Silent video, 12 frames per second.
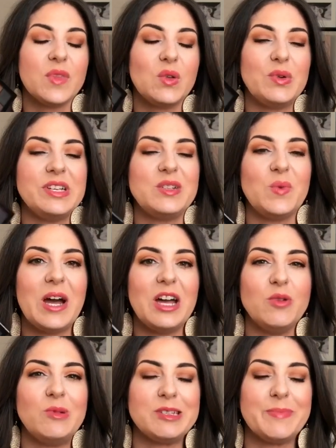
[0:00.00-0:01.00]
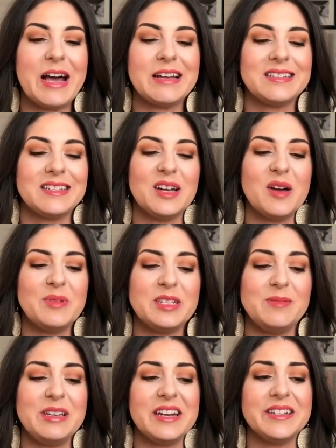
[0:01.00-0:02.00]
The reason why I almost passed it up
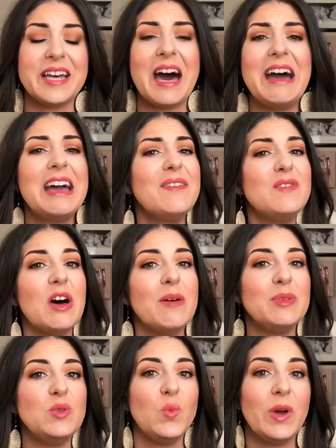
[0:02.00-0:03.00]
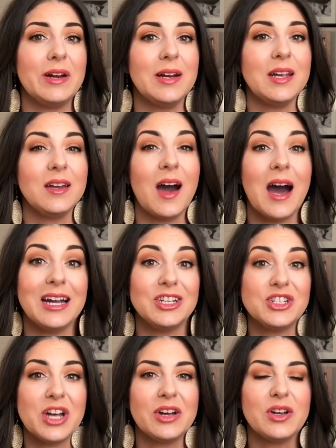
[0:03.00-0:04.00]
is because I have not been wearing
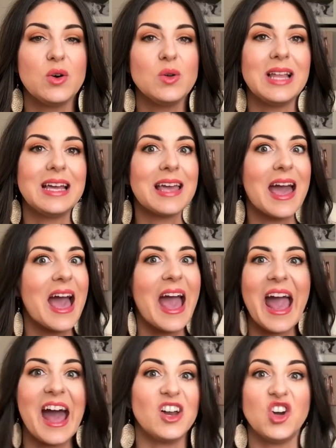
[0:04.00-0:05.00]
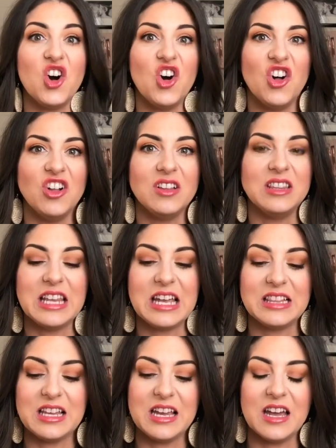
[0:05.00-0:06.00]
eyeshadow like at all
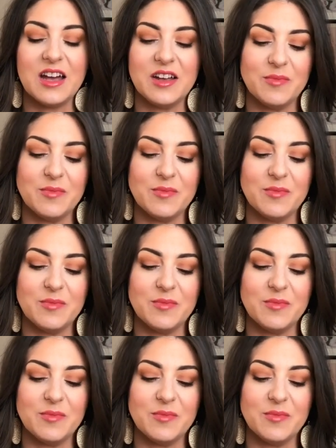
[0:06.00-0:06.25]
lately.